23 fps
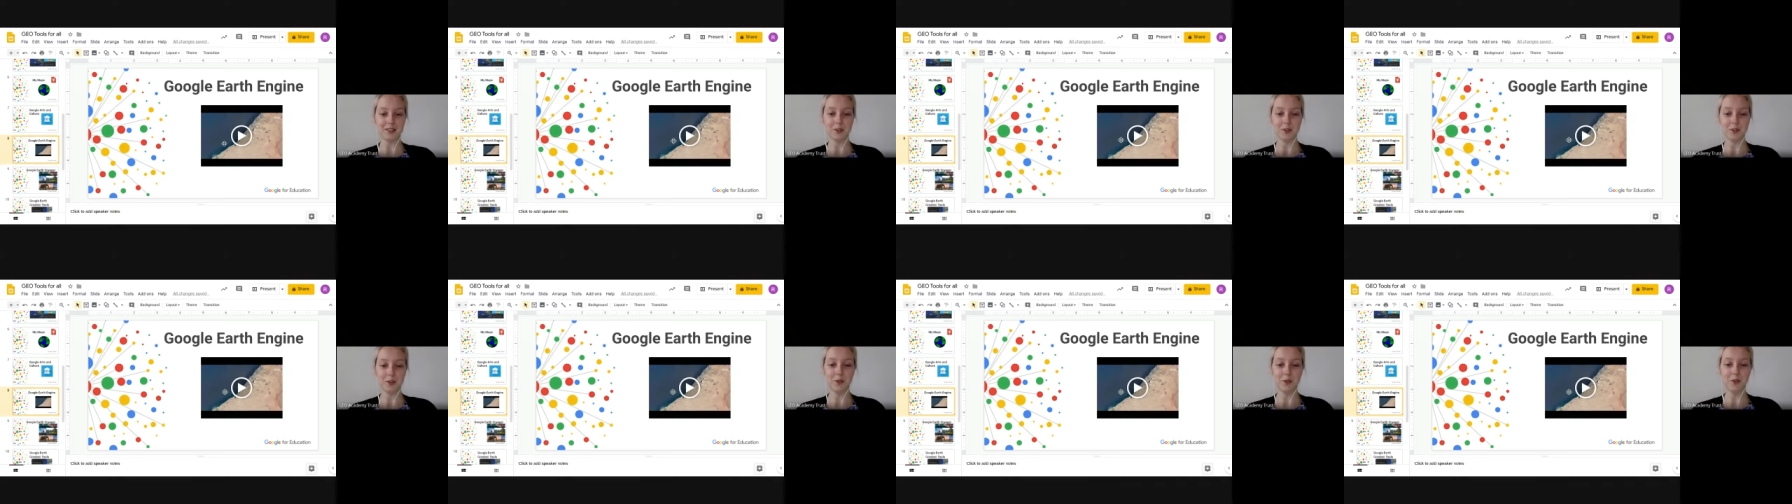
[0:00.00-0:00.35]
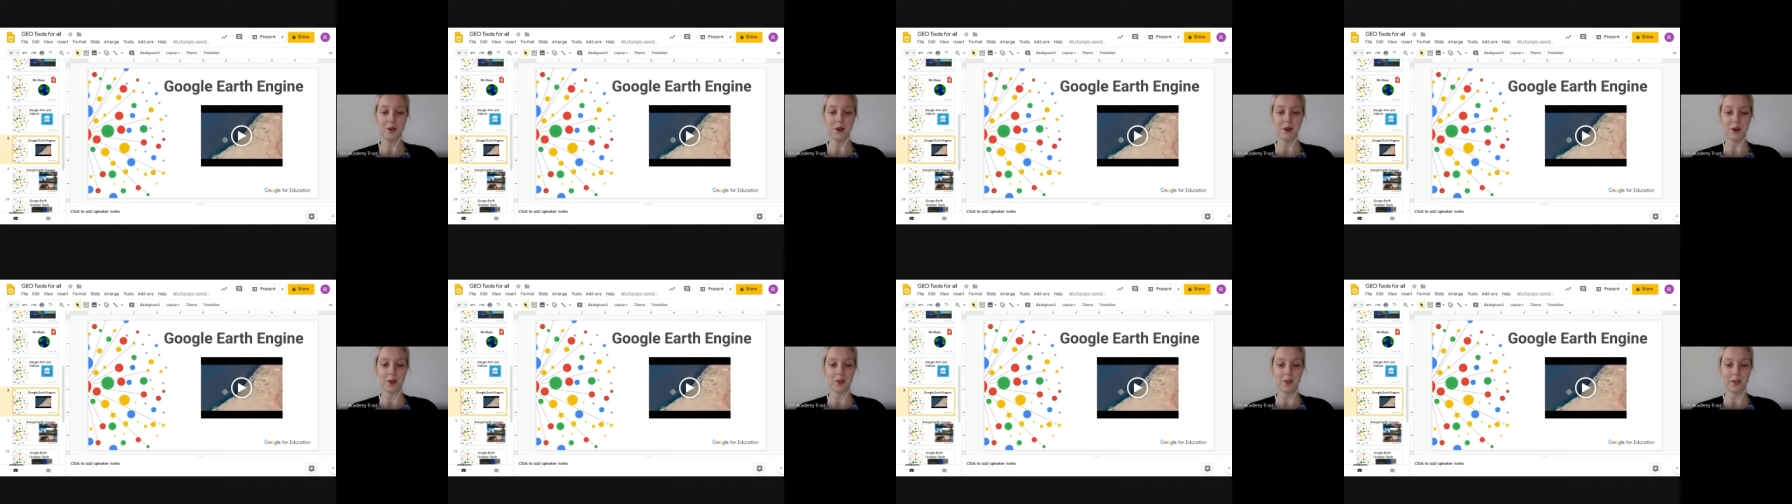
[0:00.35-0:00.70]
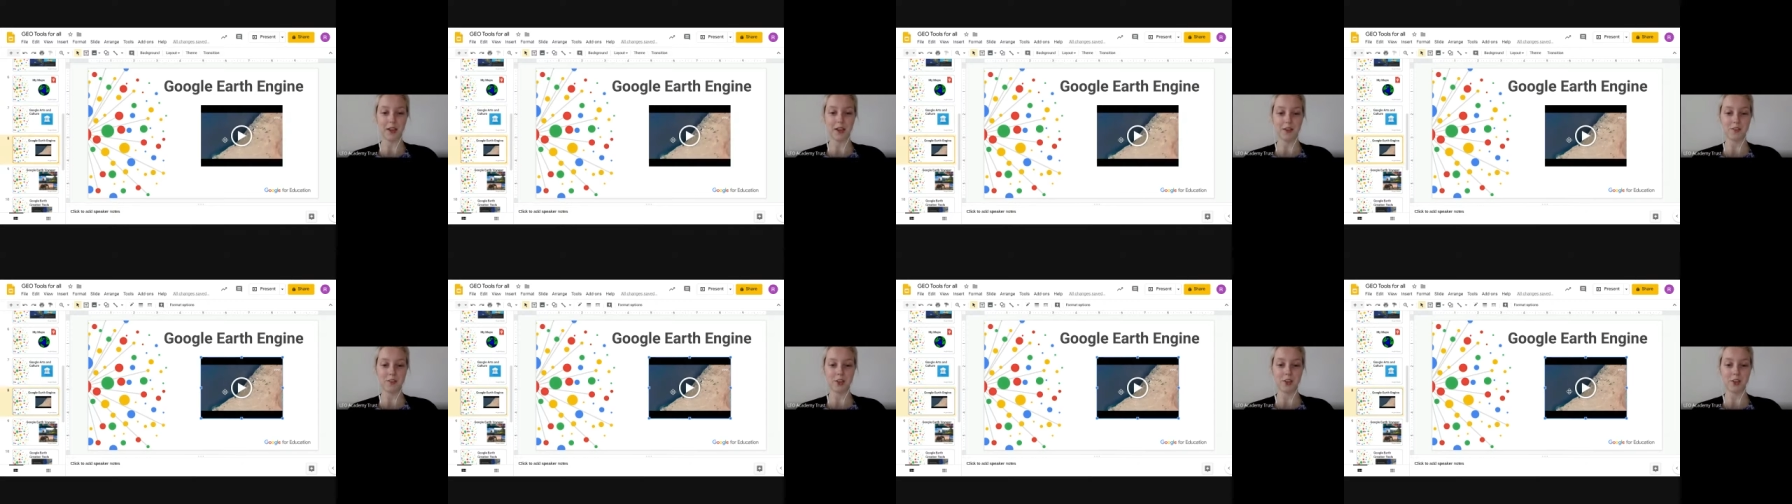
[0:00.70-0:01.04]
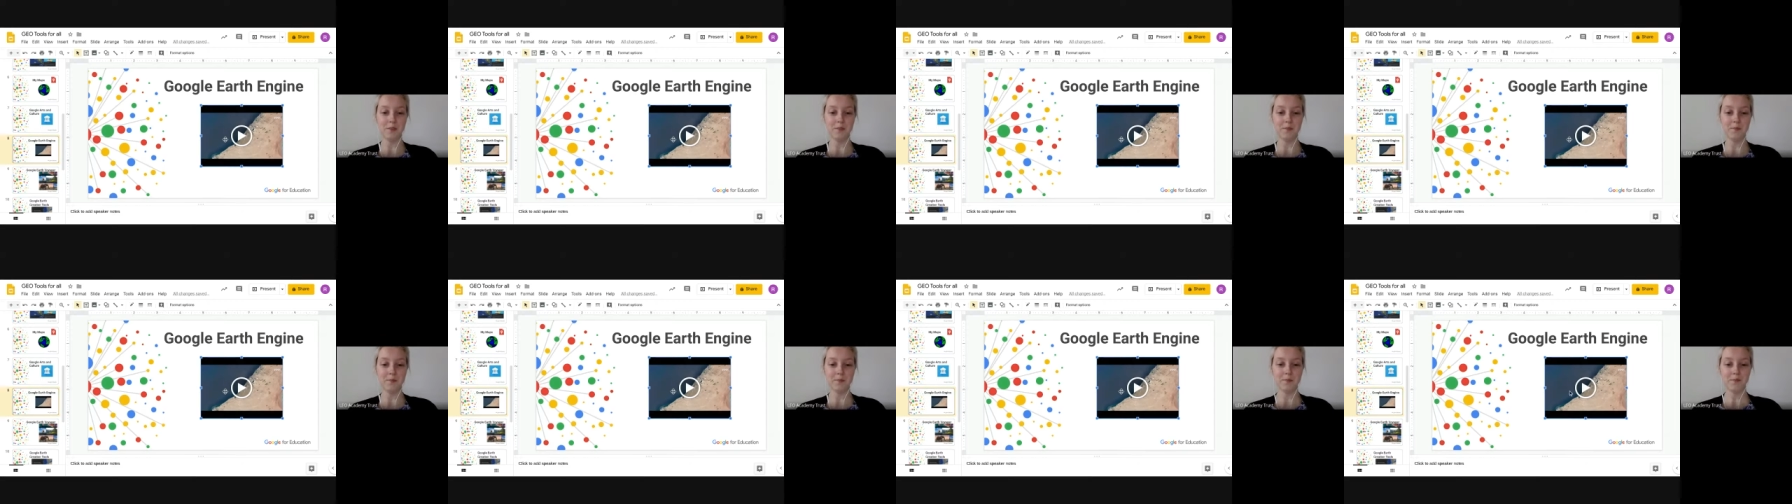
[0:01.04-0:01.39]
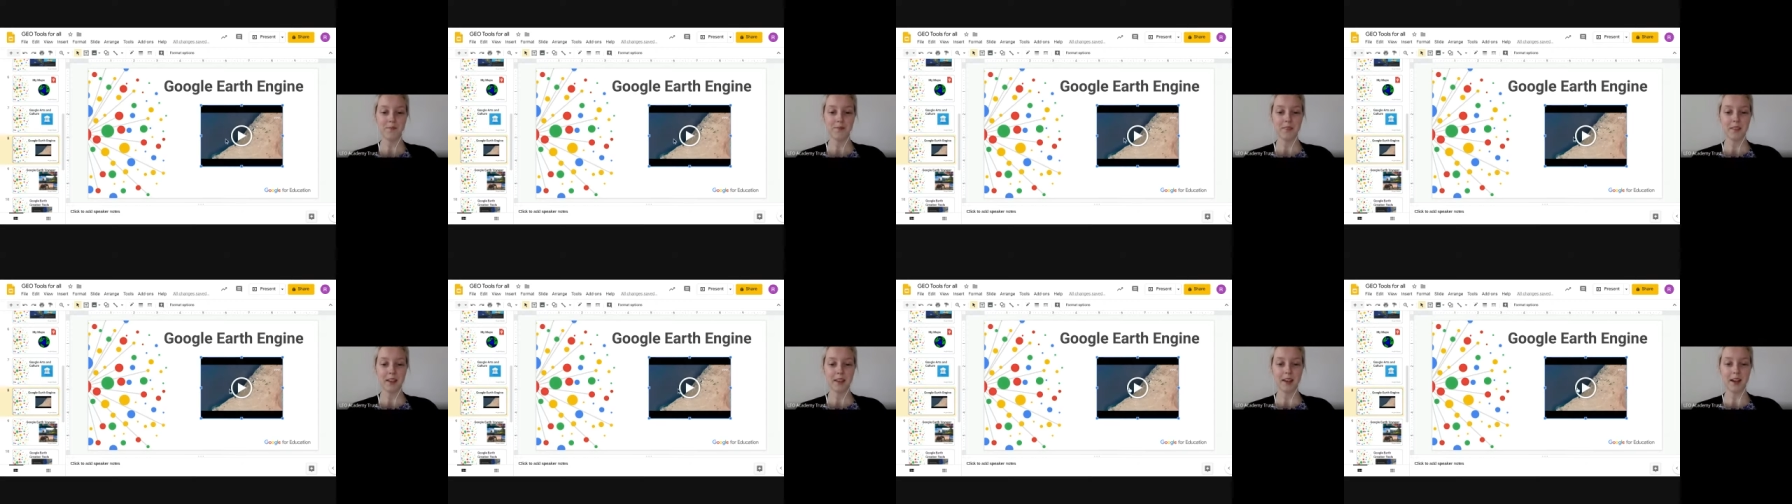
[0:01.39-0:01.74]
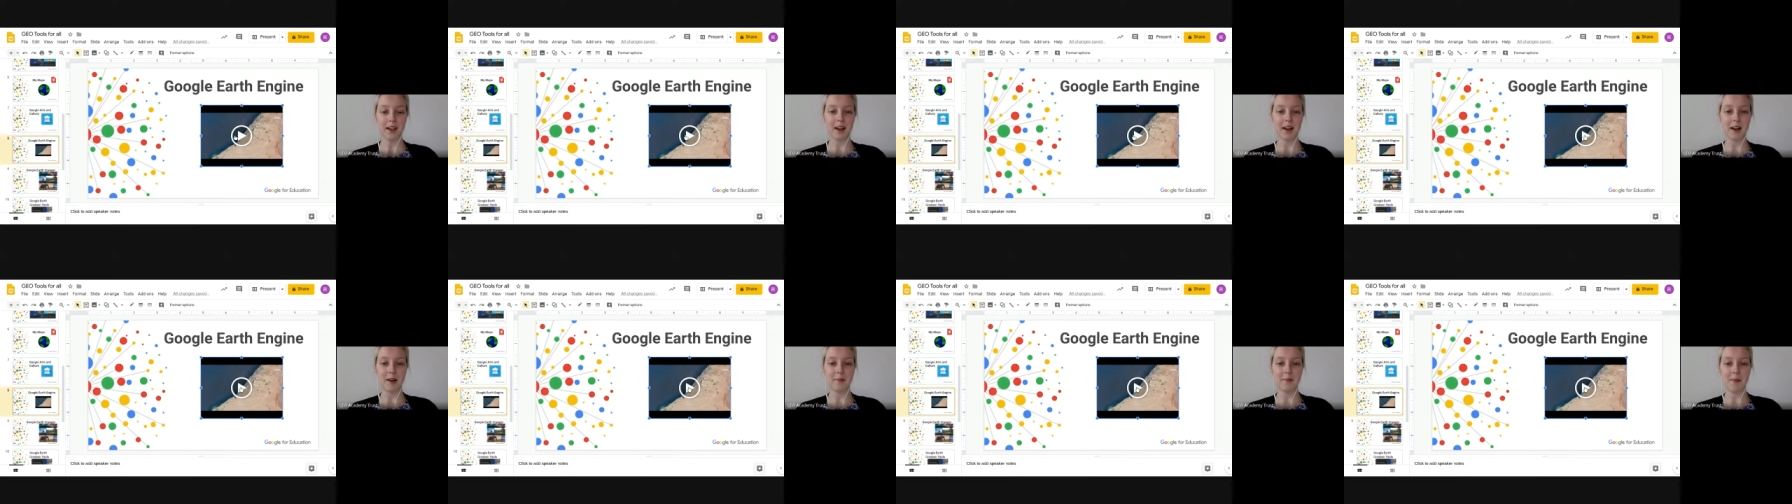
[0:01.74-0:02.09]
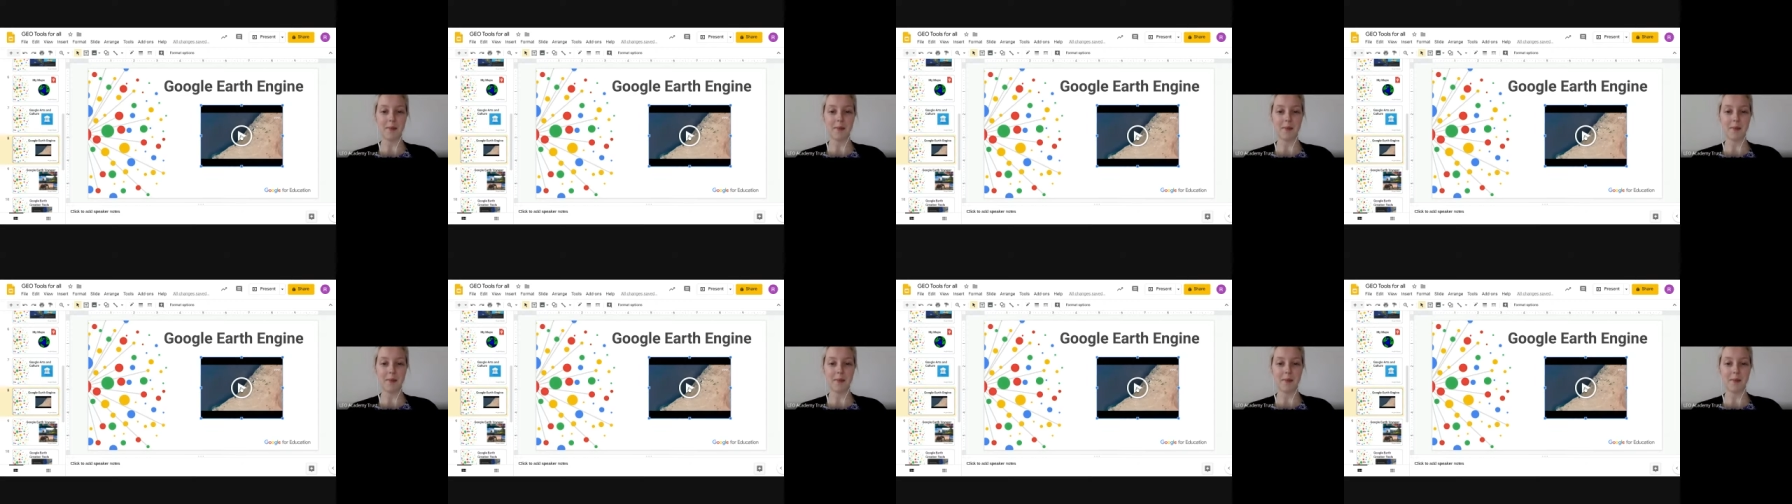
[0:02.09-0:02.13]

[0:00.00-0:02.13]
Google Earth Engine. Um,